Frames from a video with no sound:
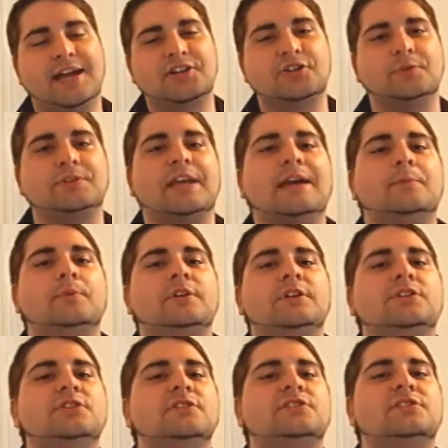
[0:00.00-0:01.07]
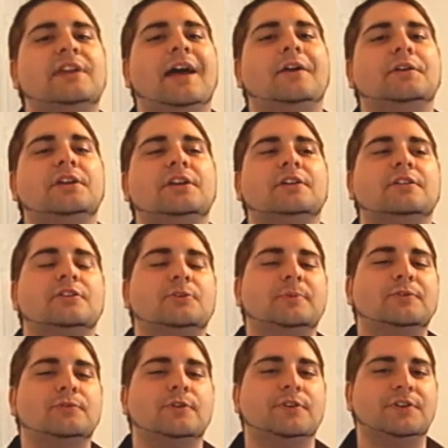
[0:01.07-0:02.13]
And actually with that pitch, it's down here, a little
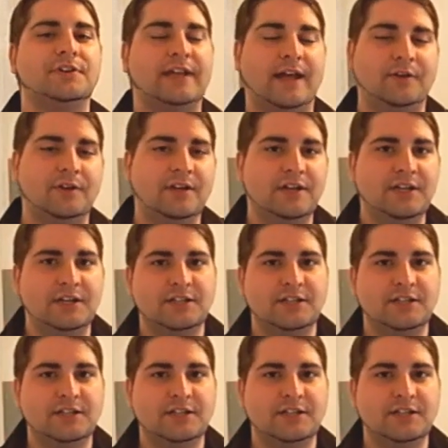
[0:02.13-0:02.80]
bit further down.